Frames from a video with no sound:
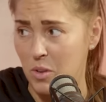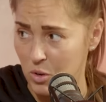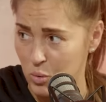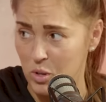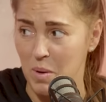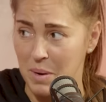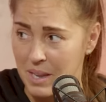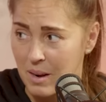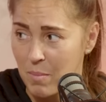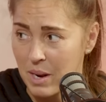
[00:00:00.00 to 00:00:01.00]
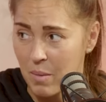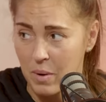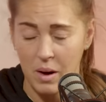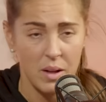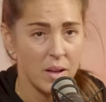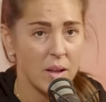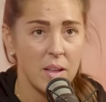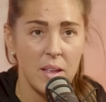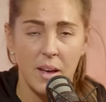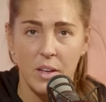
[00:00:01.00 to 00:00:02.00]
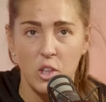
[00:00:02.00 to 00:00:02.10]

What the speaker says: You can talk to me about that in a minute. But yeah,